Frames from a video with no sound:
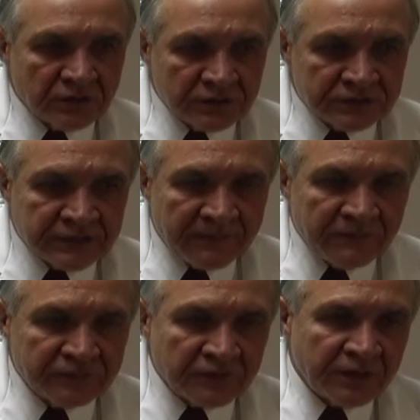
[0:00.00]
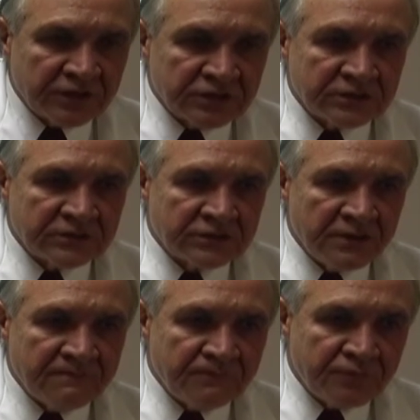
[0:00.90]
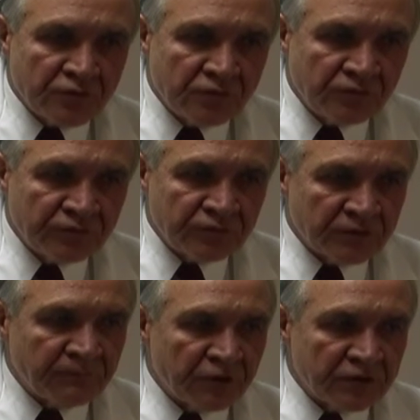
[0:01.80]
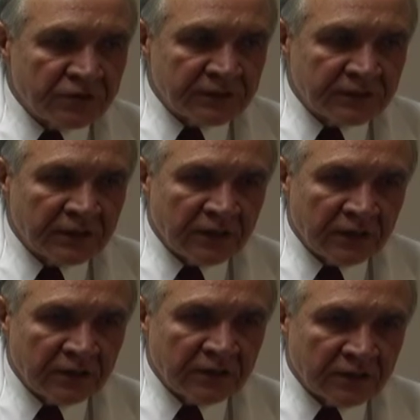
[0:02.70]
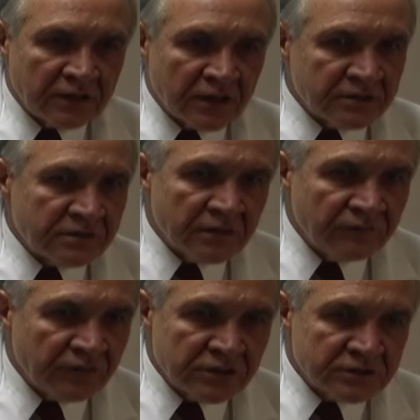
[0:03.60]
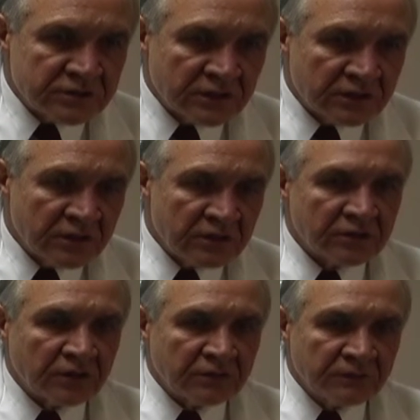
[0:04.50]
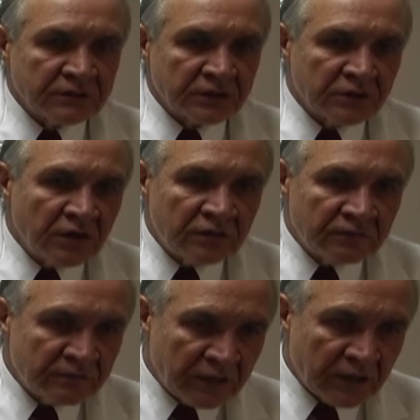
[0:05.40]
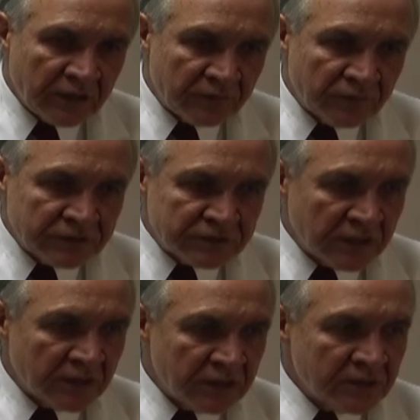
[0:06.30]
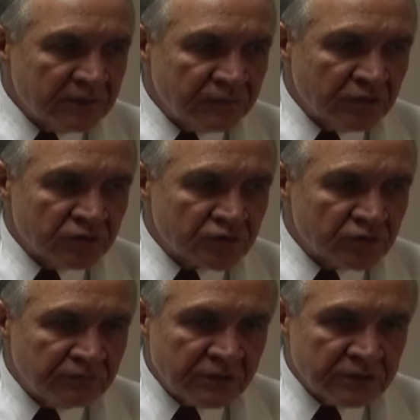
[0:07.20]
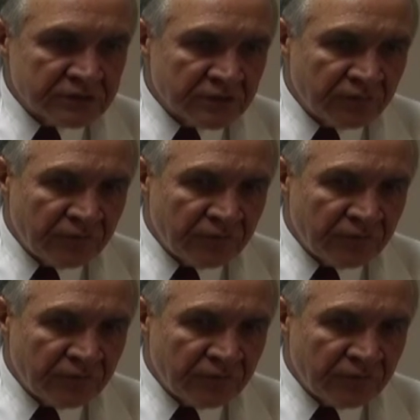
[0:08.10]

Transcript: Some of the patients improve to the point that they can finish their treatment at home with the usual means of